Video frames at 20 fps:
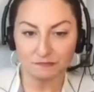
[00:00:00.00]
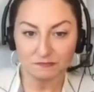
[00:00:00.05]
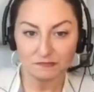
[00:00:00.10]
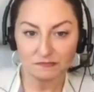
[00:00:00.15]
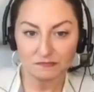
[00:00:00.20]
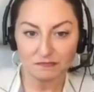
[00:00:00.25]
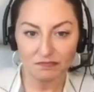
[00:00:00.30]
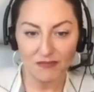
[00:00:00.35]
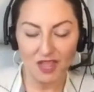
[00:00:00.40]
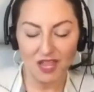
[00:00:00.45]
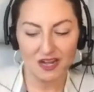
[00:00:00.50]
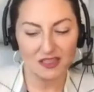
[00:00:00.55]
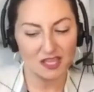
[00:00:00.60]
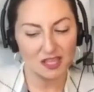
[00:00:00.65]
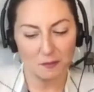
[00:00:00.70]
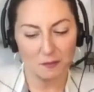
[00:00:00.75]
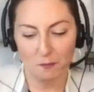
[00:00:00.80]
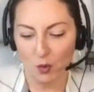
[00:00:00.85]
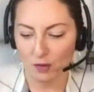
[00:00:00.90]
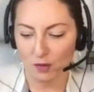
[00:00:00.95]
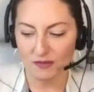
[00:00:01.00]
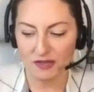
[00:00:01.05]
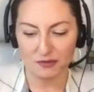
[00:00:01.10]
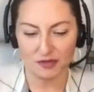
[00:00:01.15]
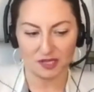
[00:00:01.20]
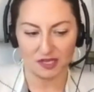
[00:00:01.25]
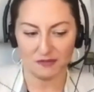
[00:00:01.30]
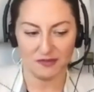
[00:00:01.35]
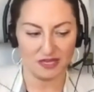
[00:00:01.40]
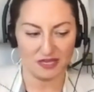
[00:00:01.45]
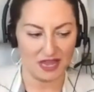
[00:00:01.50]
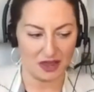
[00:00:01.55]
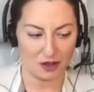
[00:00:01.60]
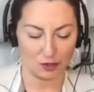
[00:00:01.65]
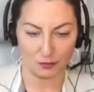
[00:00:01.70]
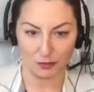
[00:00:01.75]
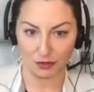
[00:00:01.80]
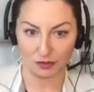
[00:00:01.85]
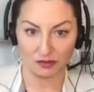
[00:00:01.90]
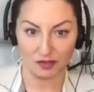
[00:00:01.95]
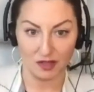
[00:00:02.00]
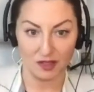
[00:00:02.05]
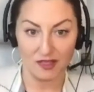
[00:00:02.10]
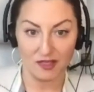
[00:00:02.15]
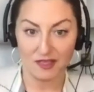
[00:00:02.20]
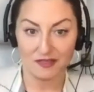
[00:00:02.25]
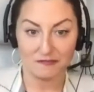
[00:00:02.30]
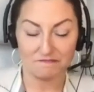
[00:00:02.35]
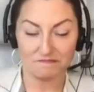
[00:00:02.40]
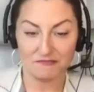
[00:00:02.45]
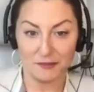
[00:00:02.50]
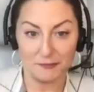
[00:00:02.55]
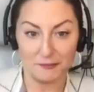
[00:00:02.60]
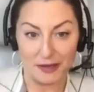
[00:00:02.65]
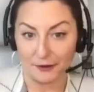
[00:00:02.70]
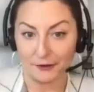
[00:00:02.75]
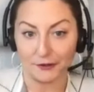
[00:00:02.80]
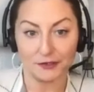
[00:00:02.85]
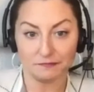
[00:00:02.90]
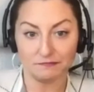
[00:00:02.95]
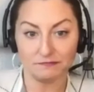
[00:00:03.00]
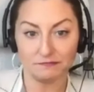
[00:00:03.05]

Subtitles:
And I think the more people that can be accountable, the better.